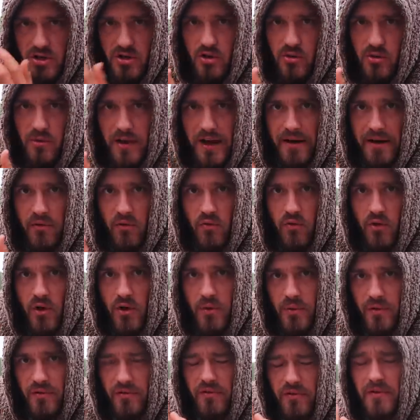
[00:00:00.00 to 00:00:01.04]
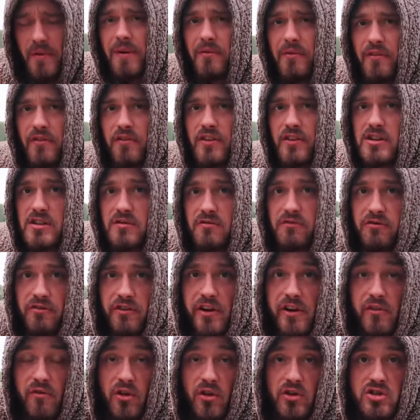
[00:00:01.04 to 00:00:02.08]
I normally have a rod. If I'm ever fishing
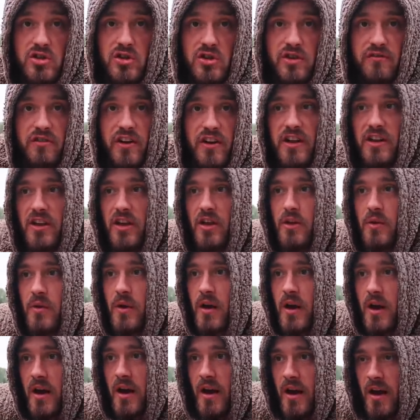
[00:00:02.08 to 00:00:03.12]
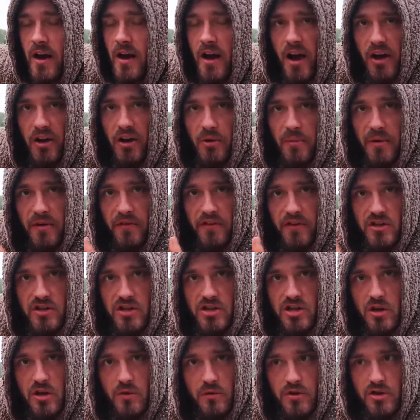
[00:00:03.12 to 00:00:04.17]
three rods on a venue, I normally
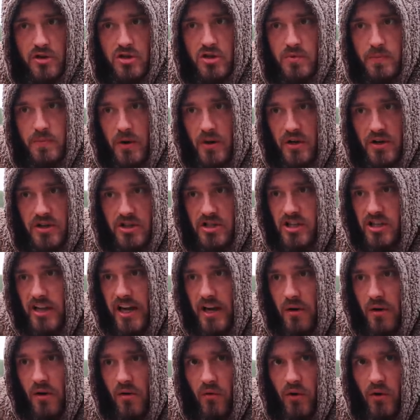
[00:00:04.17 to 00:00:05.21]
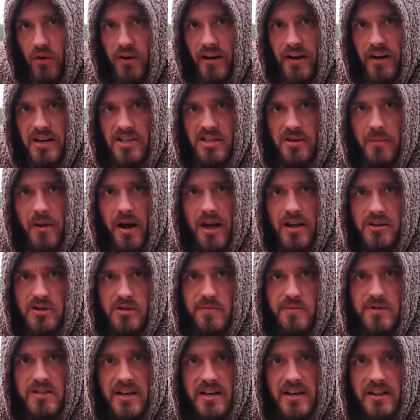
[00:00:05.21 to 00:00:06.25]
fish two on a spot and a scouter rod, unless I'm
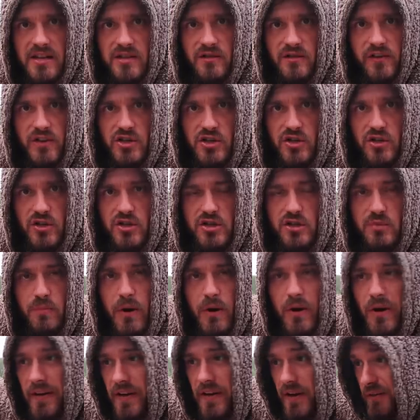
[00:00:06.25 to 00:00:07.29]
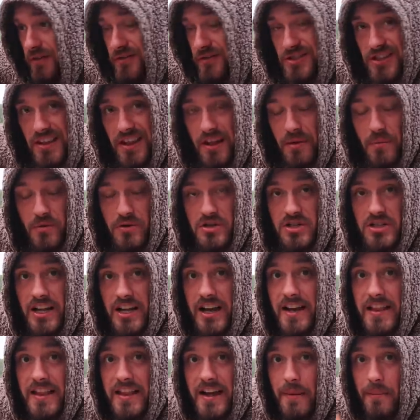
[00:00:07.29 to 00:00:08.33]
100% there's fish on the spot, and then obviously they would
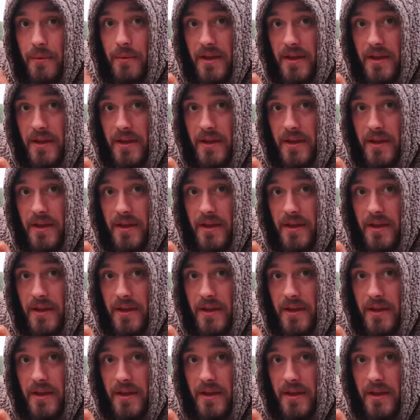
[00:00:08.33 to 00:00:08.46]
stay there.